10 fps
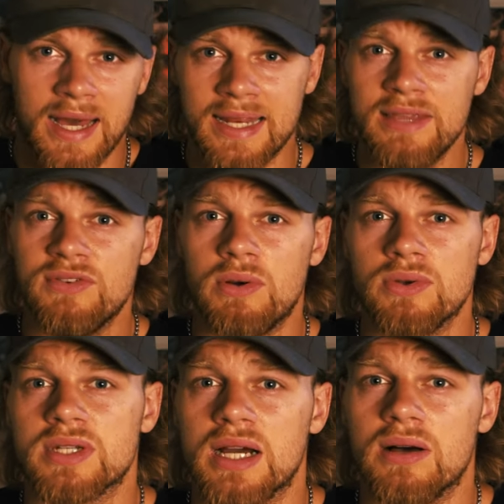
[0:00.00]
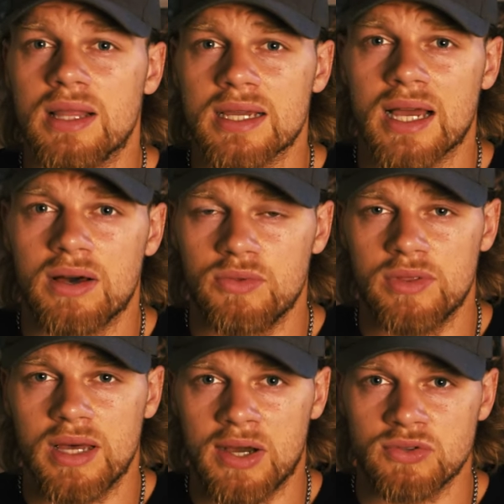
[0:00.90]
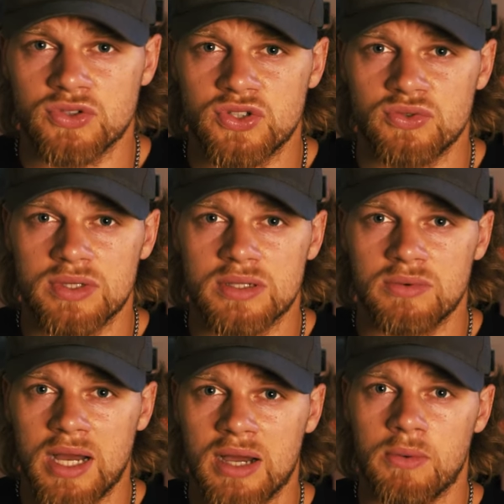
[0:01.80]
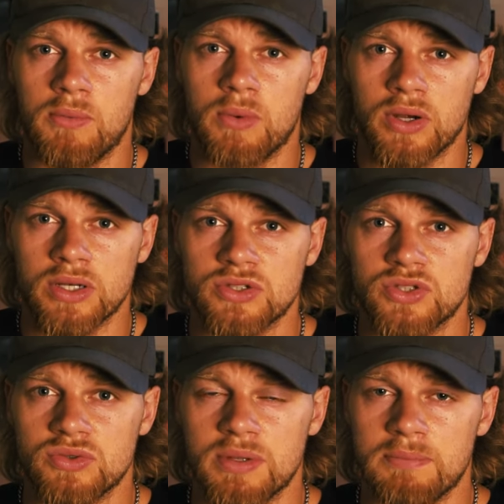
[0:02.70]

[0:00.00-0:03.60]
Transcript: I even wrote down like how to shoot, how I wanted to shoot